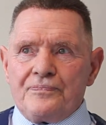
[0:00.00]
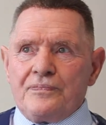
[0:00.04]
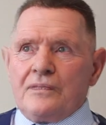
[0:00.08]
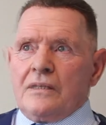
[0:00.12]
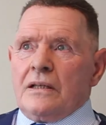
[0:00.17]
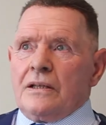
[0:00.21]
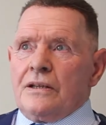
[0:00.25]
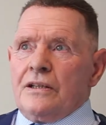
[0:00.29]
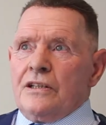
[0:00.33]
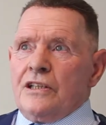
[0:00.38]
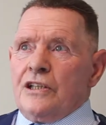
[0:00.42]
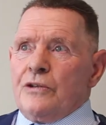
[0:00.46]
I
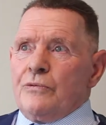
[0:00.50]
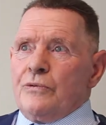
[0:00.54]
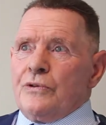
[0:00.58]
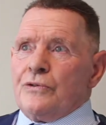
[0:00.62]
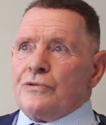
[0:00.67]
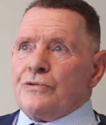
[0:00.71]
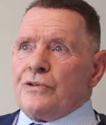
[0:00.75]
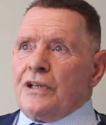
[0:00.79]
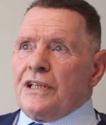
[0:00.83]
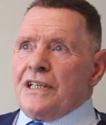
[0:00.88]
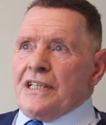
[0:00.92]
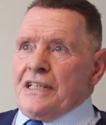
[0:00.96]
think it will
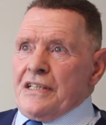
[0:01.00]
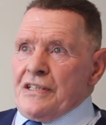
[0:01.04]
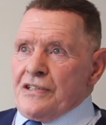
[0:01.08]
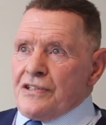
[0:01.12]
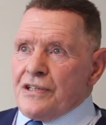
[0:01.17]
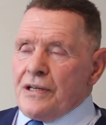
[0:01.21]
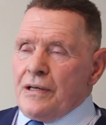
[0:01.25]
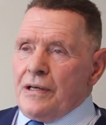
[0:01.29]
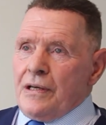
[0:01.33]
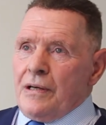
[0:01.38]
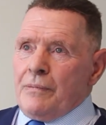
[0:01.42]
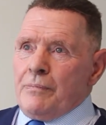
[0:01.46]
rise
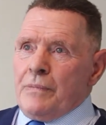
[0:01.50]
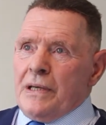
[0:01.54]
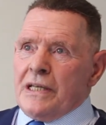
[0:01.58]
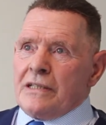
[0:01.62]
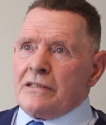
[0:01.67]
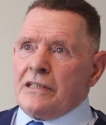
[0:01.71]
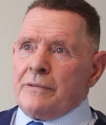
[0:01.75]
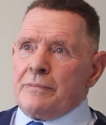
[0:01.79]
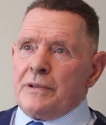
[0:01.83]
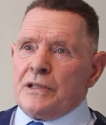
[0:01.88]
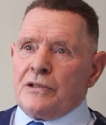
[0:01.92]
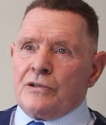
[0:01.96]

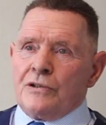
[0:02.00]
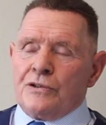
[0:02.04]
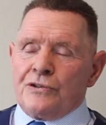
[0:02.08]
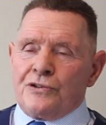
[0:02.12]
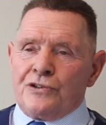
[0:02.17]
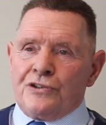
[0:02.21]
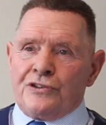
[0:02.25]
mainly because